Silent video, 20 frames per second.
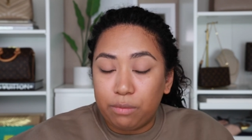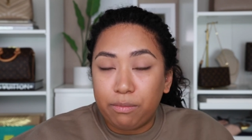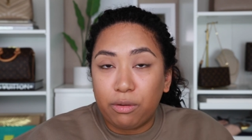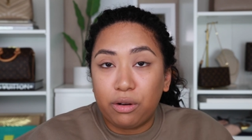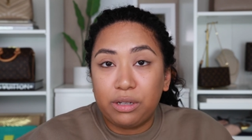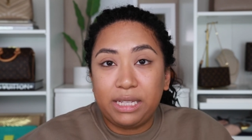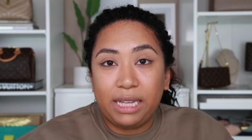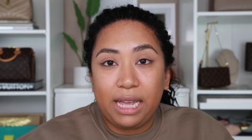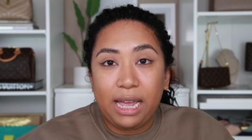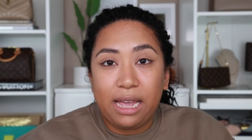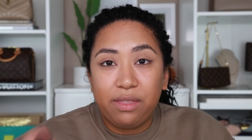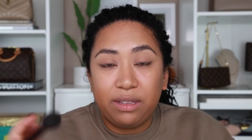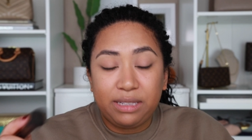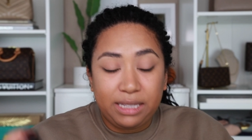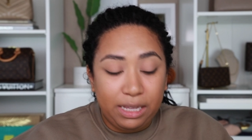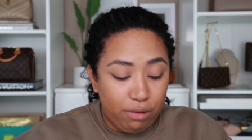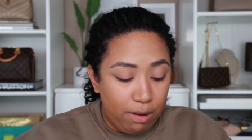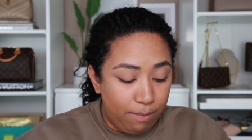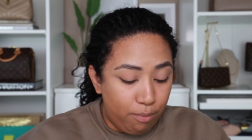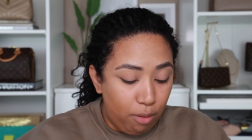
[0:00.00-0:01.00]
Mercier, the
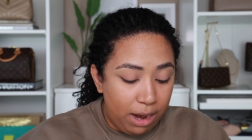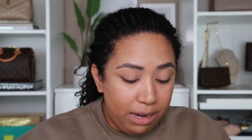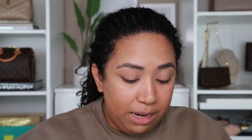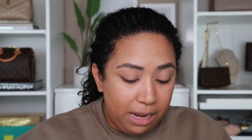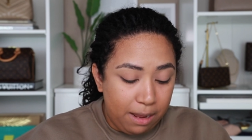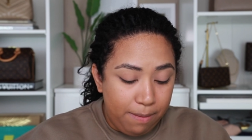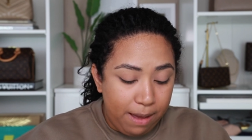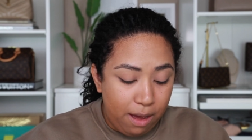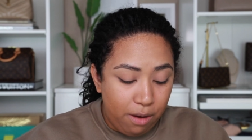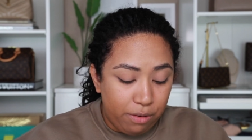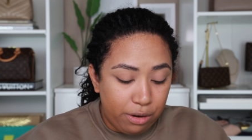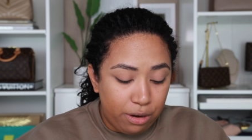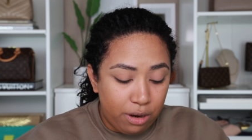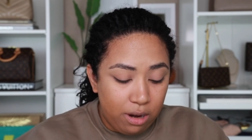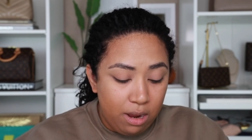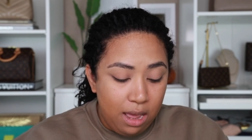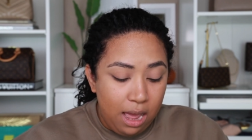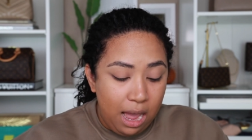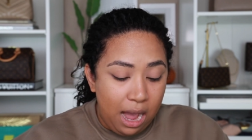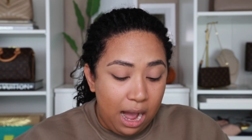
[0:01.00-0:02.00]
Secret Brightening
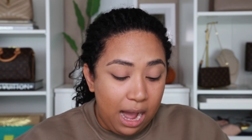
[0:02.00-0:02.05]
Powder,